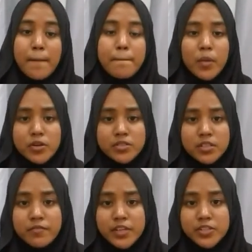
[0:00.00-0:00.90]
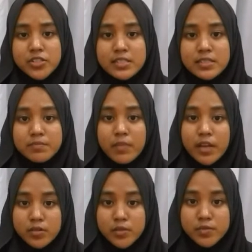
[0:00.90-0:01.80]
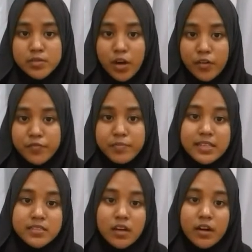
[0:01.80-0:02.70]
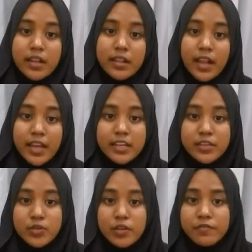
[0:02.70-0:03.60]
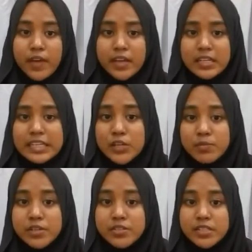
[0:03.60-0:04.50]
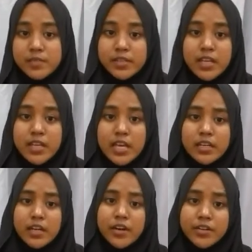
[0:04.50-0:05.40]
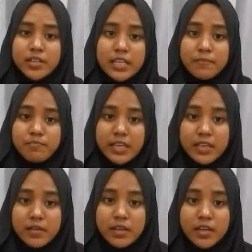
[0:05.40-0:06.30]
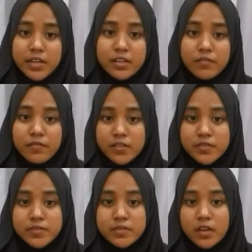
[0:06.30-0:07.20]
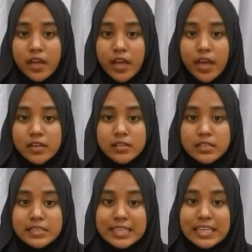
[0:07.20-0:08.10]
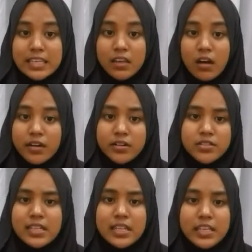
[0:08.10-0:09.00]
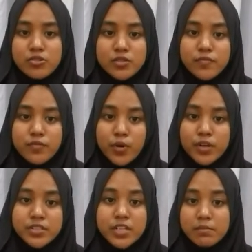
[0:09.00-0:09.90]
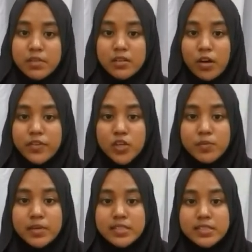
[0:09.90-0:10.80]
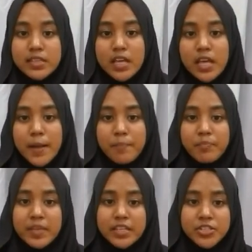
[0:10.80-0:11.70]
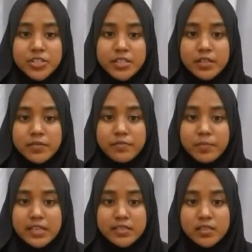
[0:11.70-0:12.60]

Most infectious microbes of pigs are unlikely to infect a human recipient. Currently, pig heart valves and skin are routinely used for treatment of humans. Miniature pigs